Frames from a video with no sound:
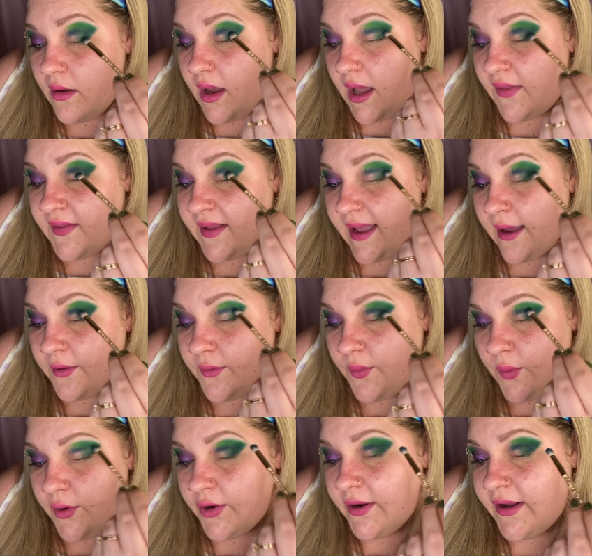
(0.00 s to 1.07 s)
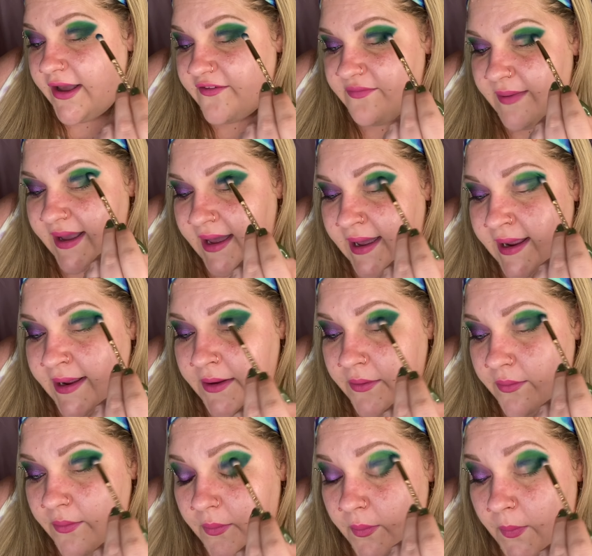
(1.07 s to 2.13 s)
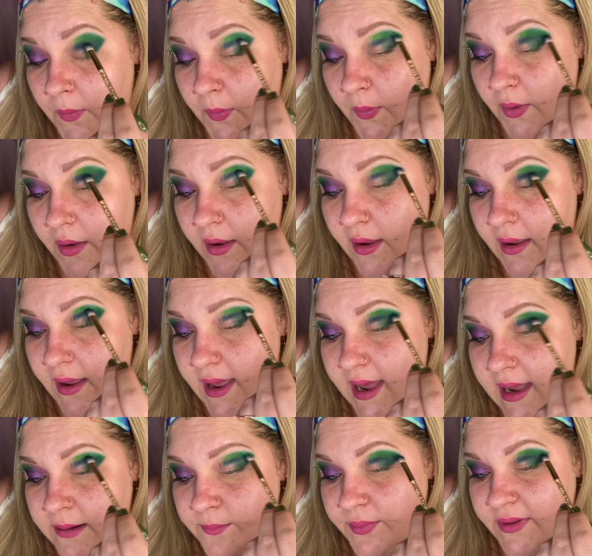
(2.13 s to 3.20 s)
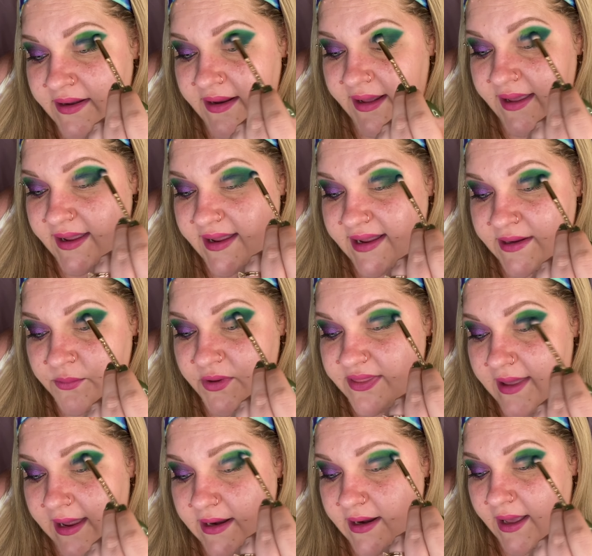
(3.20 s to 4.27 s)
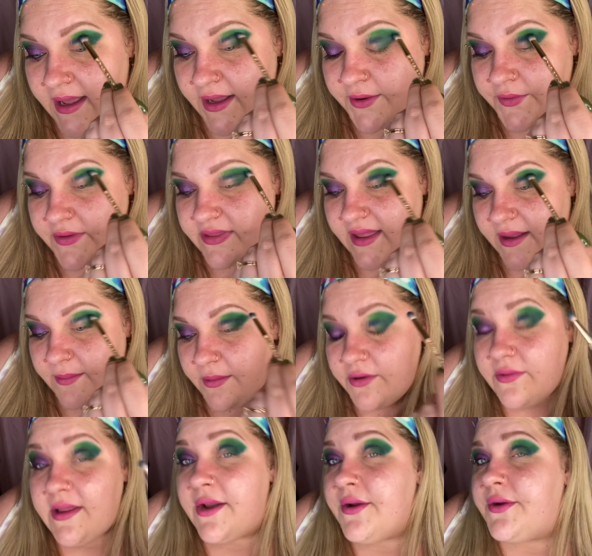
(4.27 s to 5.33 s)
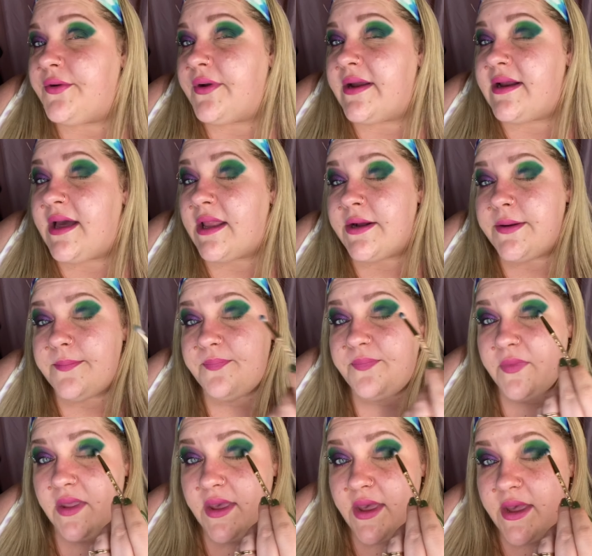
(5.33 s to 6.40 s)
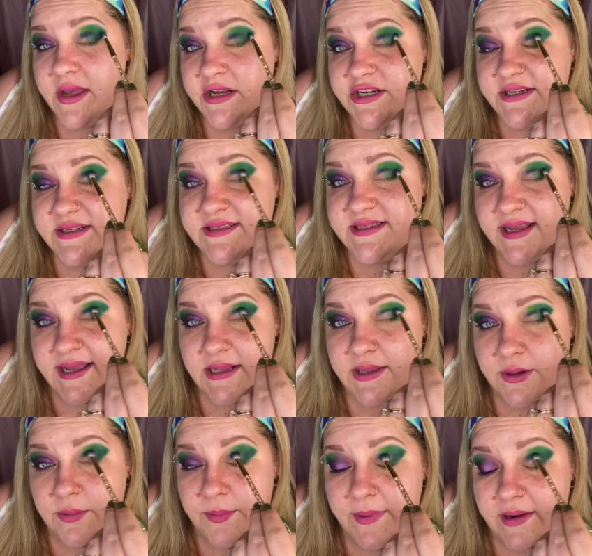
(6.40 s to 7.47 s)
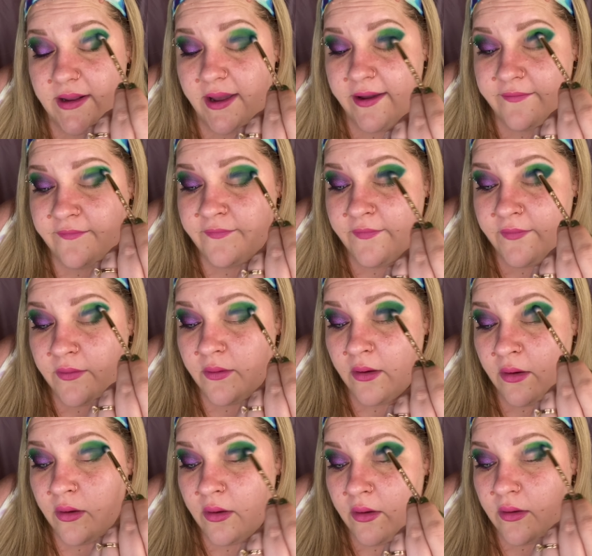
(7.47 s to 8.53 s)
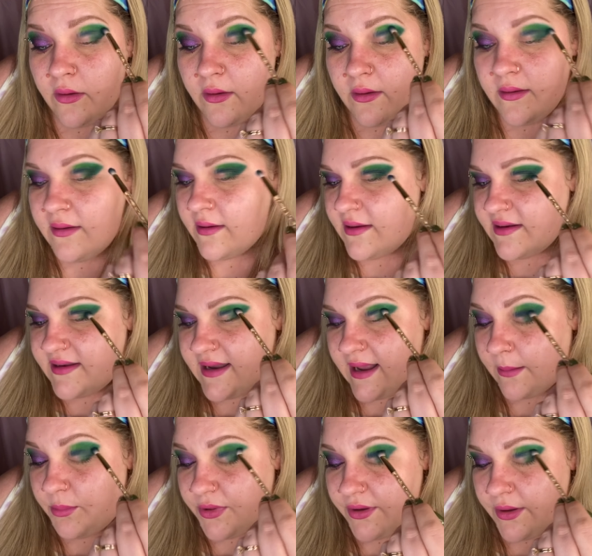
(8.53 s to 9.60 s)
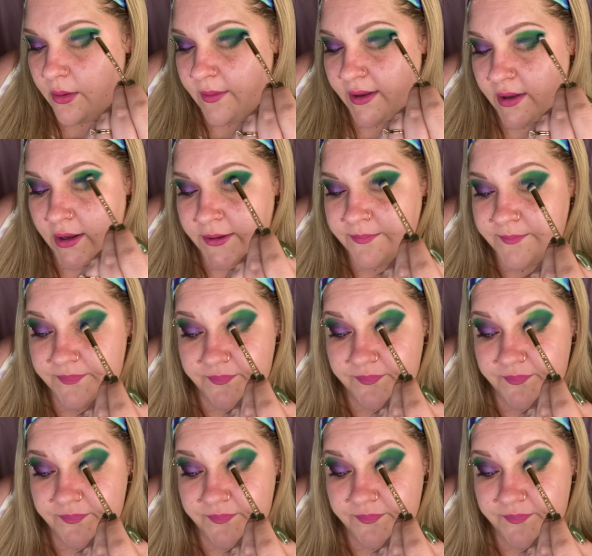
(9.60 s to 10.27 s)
on the outer corner of my eye and blending it in with that, uh, that lighter green color just to get a little bit of depth going on.